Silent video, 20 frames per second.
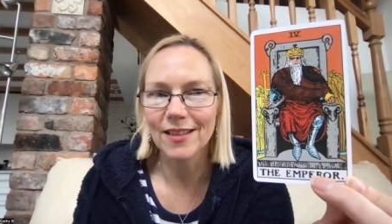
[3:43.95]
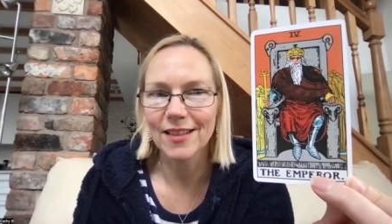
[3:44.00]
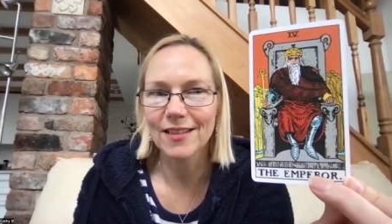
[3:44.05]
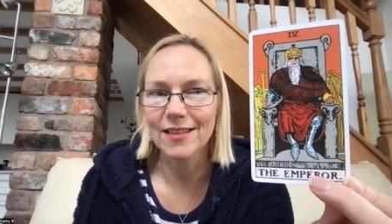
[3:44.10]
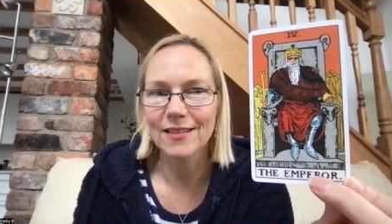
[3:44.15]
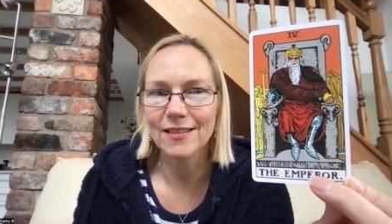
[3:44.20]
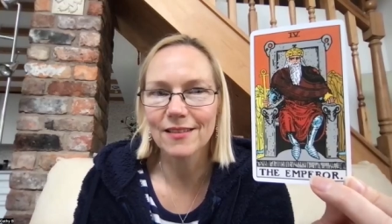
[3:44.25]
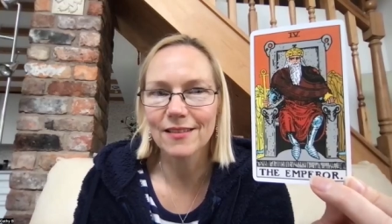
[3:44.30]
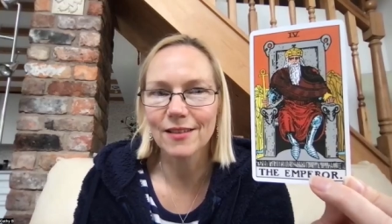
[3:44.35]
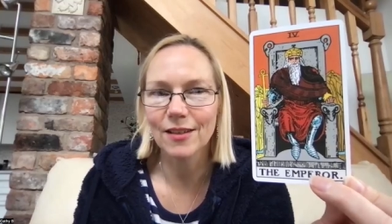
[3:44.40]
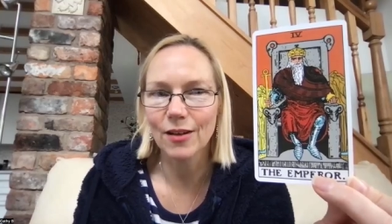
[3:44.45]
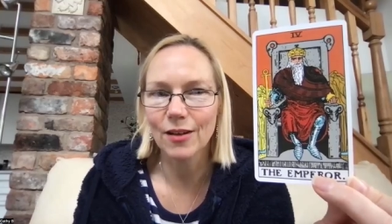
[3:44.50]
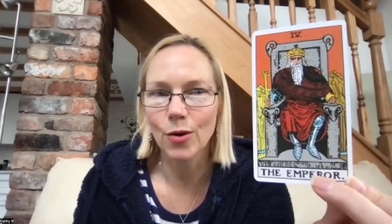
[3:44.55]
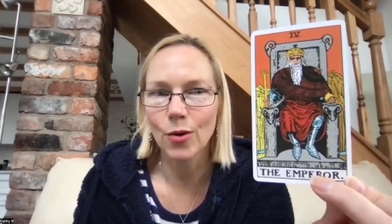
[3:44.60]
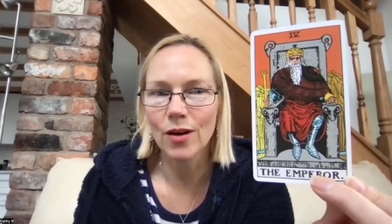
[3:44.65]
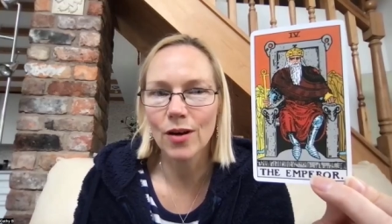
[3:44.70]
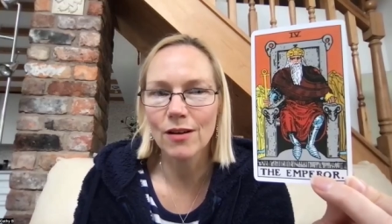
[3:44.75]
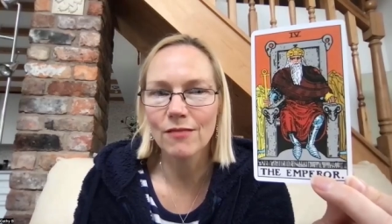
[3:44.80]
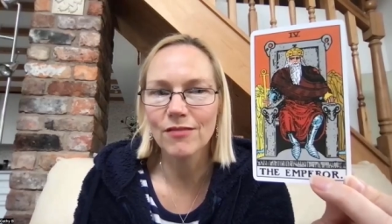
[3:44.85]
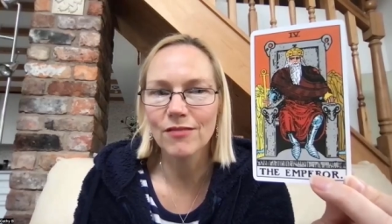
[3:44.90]
He's
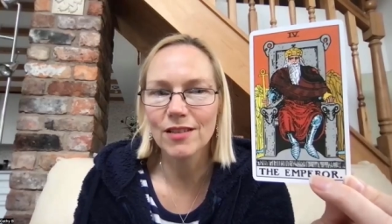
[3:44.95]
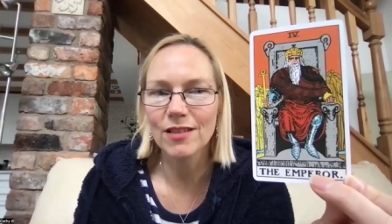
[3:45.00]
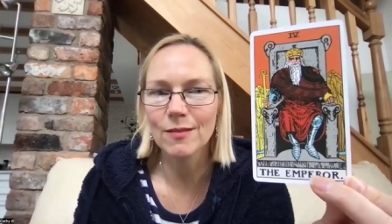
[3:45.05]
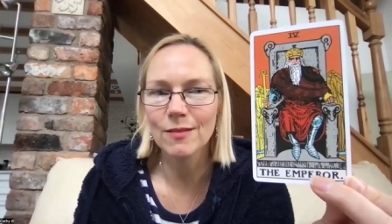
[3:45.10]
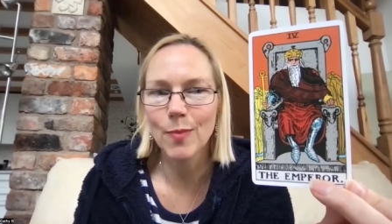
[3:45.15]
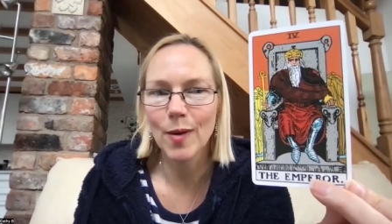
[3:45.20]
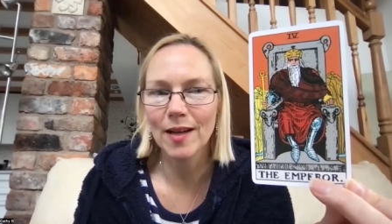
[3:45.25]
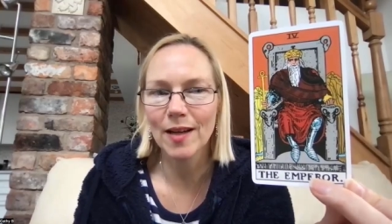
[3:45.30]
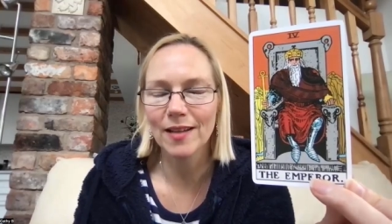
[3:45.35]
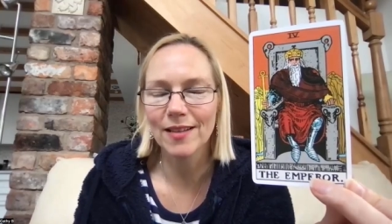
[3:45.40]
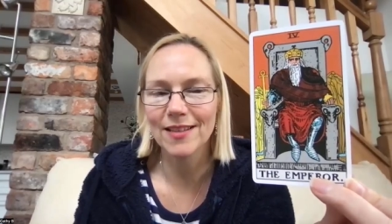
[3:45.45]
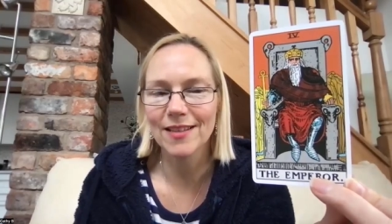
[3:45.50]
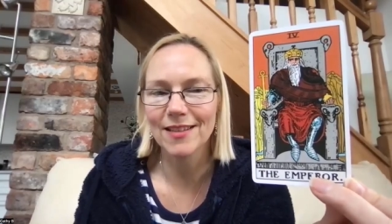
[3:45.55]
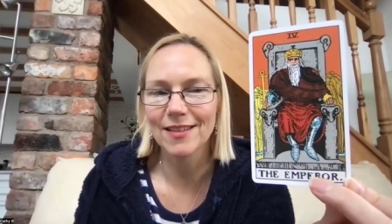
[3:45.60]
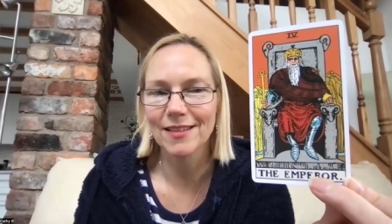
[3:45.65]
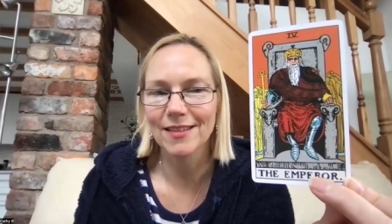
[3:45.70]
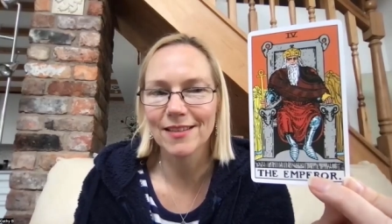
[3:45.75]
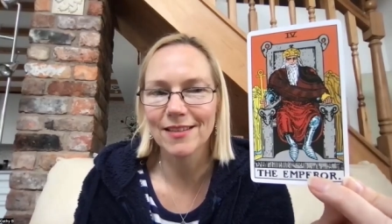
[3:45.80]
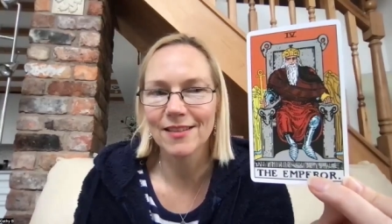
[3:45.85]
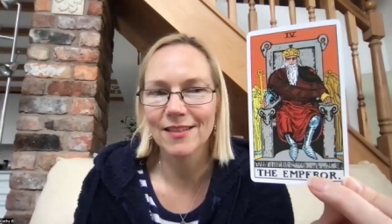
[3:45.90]
quite a
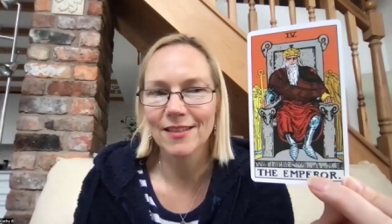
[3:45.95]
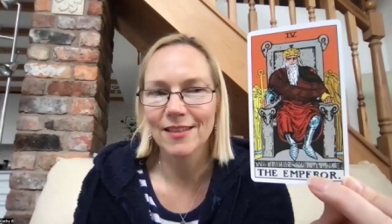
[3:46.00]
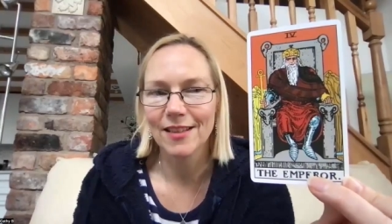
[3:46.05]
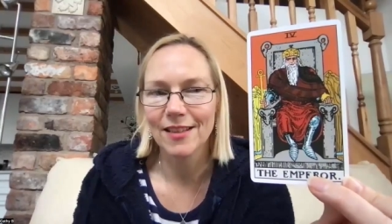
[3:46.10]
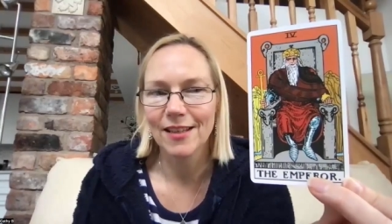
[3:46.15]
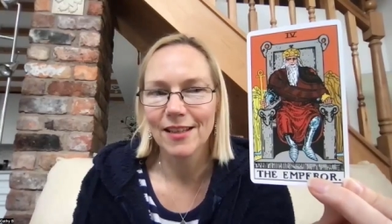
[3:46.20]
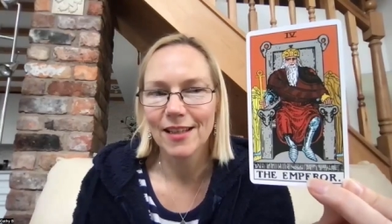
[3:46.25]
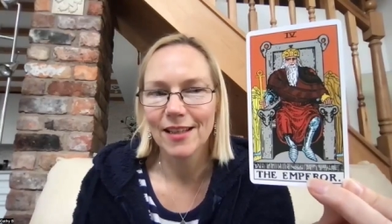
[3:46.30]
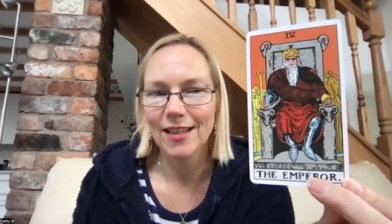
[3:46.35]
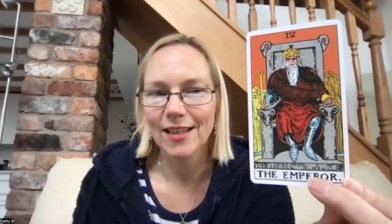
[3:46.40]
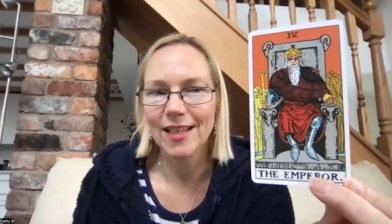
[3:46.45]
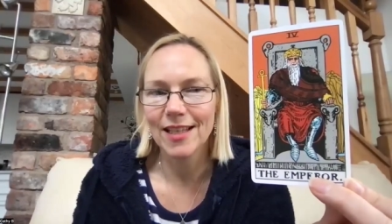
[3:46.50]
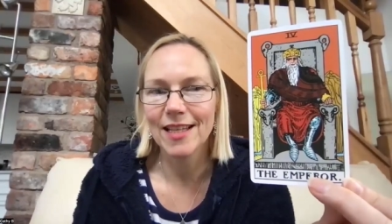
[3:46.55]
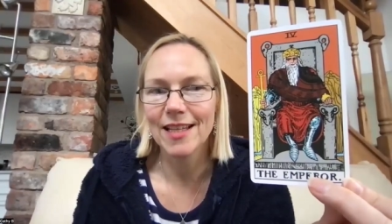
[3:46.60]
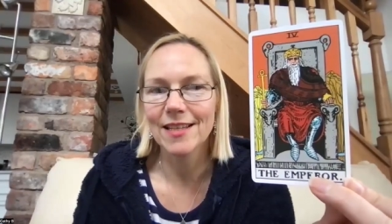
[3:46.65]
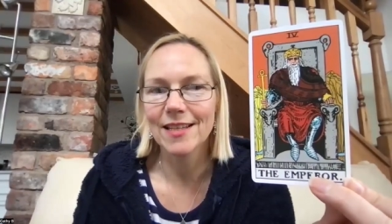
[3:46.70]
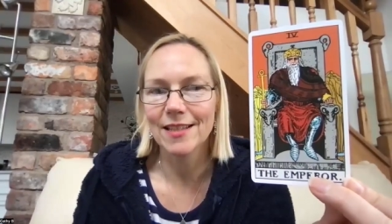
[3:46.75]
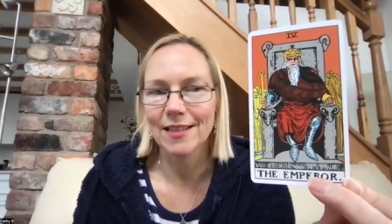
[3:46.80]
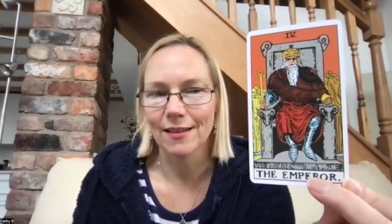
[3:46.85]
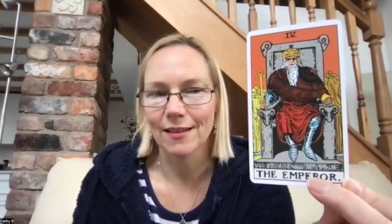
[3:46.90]
respected
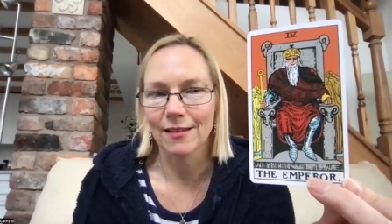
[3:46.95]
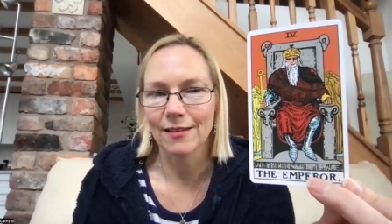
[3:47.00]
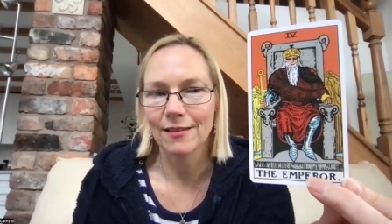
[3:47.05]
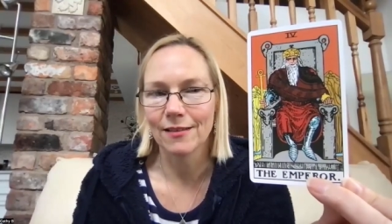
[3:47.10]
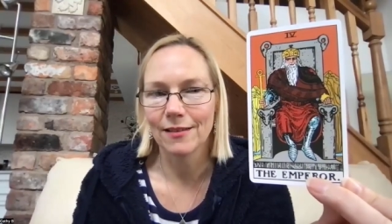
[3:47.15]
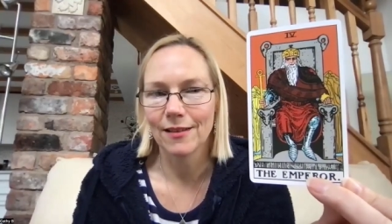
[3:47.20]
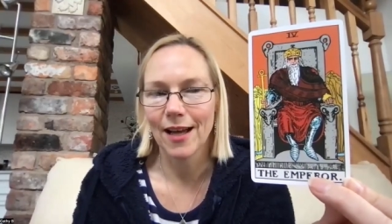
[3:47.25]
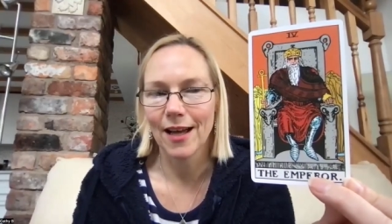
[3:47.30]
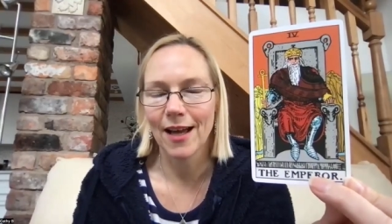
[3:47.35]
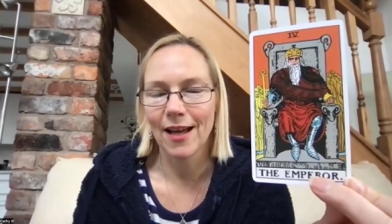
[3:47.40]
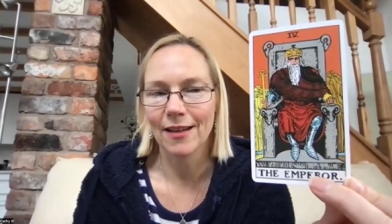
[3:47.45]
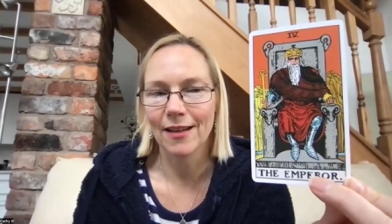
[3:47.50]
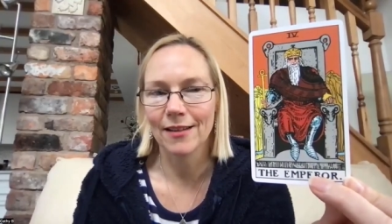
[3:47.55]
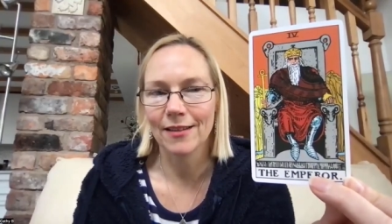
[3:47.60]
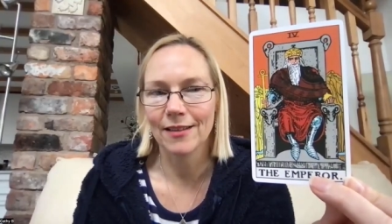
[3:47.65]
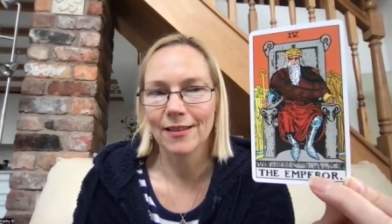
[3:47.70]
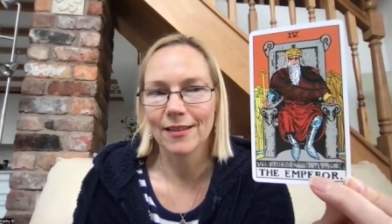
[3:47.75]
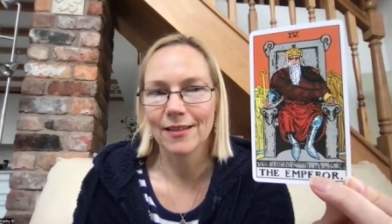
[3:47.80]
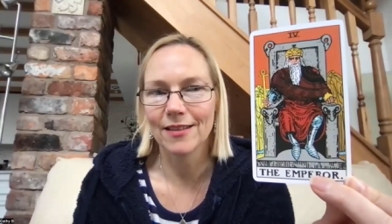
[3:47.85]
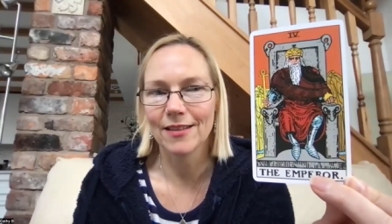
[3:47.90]
leader,
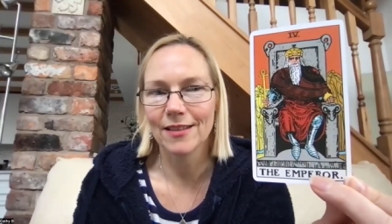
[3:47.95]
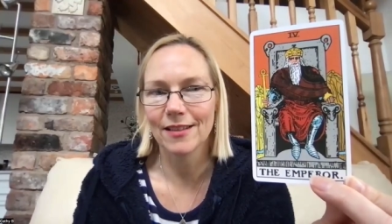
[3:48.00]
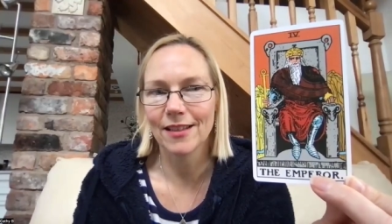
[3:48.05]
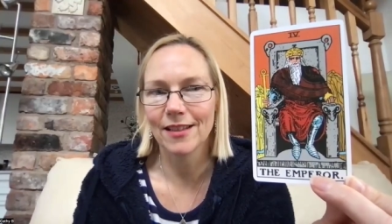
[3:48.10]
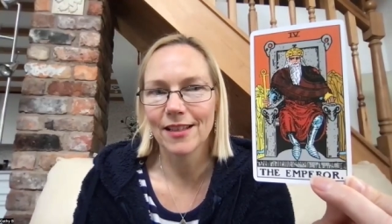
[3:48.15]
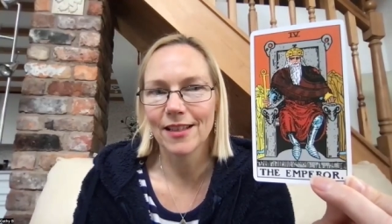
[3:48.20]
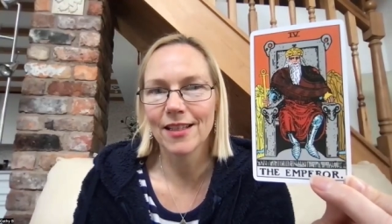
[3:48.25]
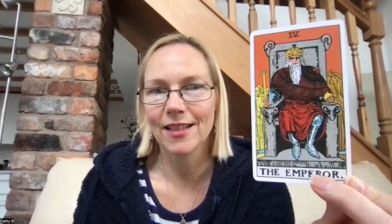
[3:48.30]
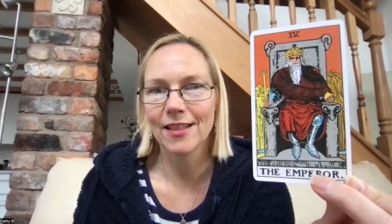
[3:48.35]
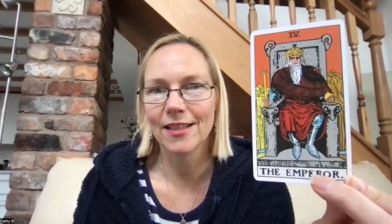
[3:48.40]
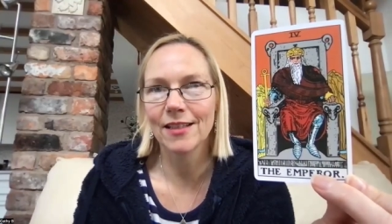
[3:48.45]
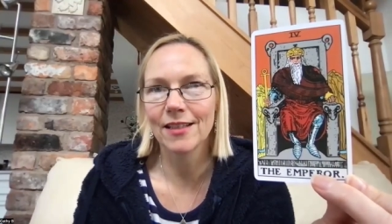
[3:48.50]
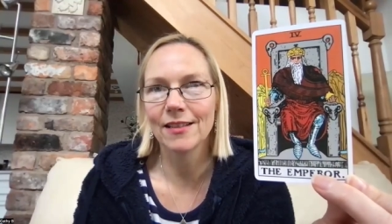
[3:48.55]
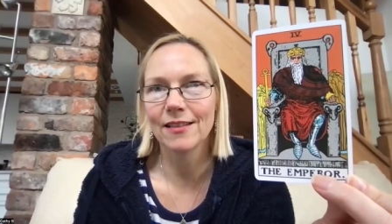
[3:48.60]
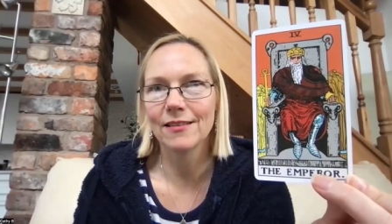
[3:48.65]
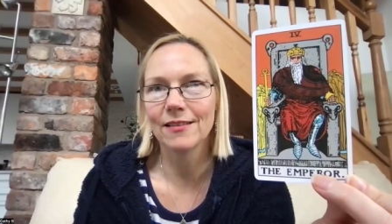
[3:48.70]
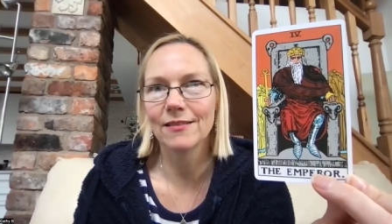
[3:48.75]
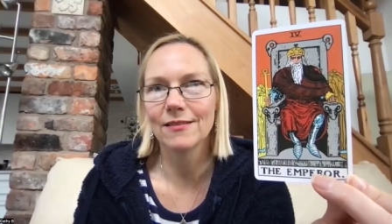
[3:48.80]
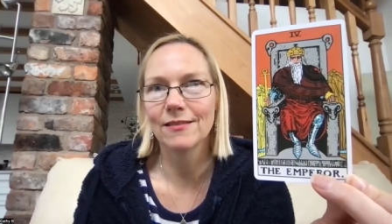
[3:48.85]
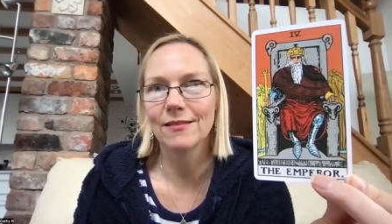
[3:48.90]
and
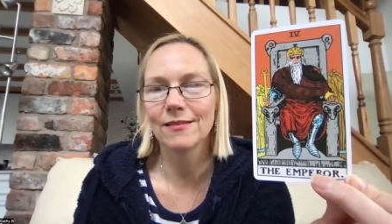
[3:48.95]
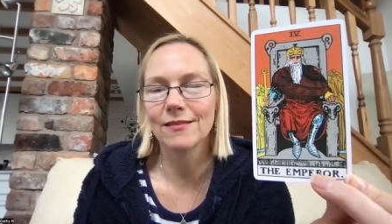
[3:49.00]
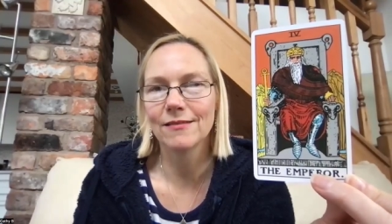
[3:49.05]
he